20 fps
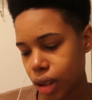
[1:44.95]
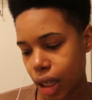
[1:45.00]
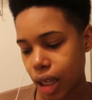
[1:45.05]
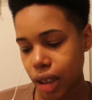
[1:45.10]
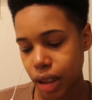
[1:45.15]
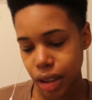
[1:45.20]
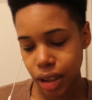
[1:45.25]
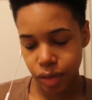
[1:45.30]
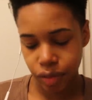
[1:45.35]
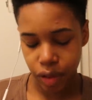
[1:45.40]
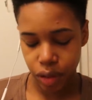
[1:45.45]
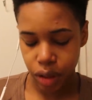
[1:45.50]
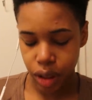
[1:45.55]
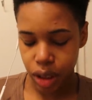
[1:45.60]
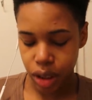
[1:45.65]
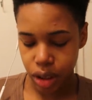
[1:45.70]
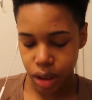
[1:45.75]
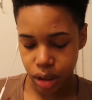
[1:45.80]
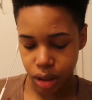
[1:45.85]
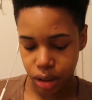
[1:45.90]
Like, this
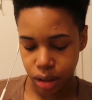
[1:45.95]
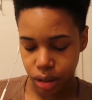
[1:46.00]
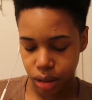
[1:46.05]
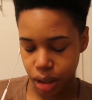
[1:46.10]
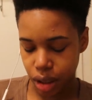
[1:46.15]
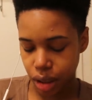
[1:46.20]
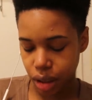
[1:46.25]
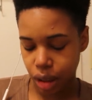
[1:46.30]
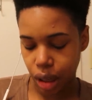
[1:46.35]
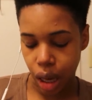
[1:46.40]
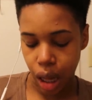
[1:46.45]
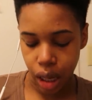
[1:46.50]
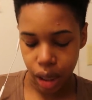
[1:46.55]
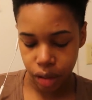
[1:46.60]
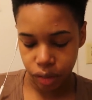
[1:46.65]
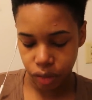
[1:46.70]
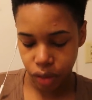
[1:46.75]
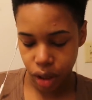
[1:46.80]
foundation is like life.